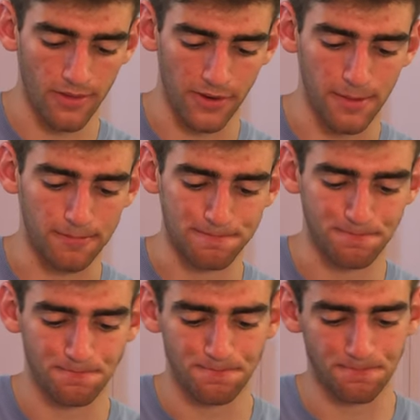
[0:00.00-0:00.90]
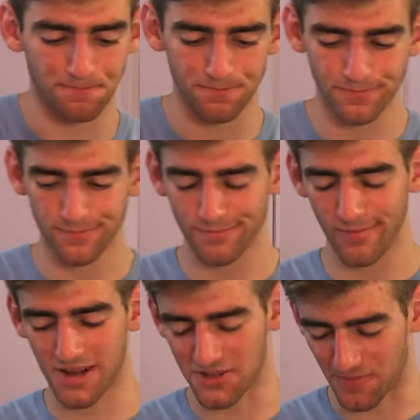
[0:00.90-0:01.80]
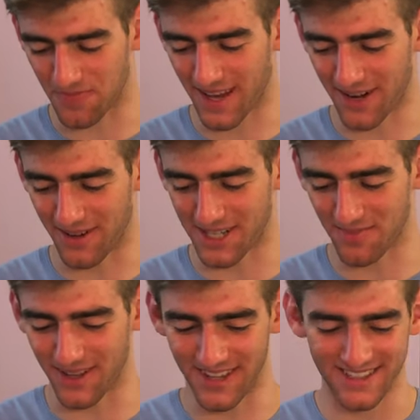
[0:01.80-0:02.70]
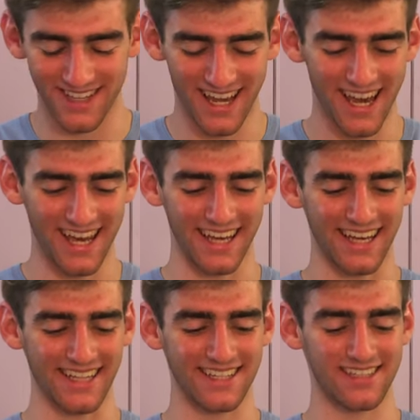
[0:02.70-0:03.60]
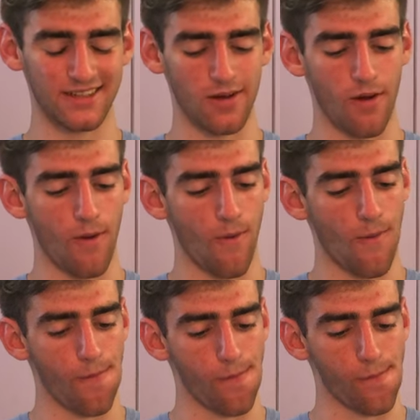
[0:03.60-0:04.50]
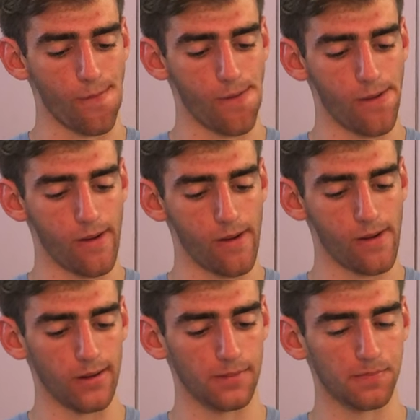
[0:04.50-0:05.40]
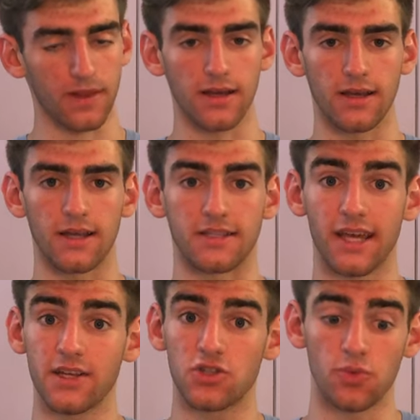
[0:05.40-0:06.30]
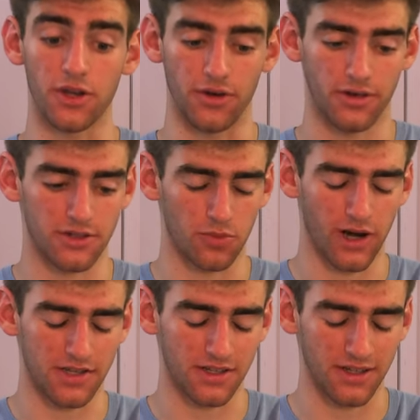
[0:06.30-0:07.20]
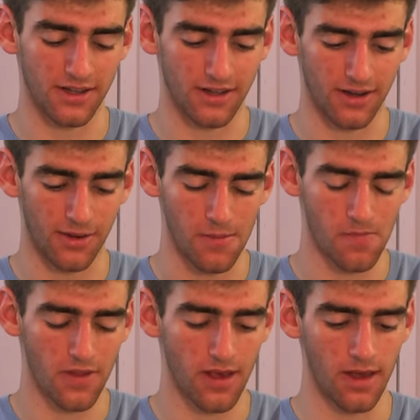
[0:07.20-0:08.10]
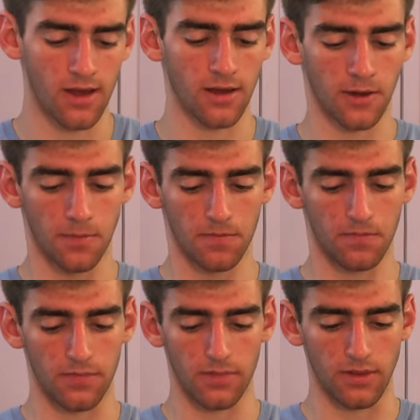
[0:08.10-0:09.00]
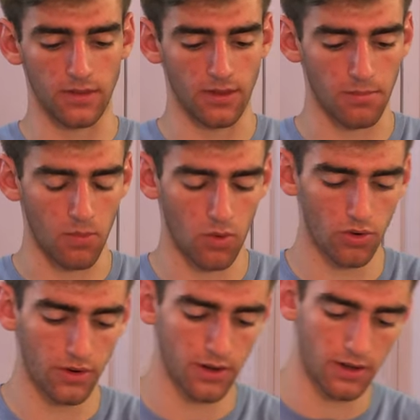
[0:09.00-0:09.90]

Okay, so how do I explain this? It's hmm, it's getting sweeter, surprisingly. Um, the more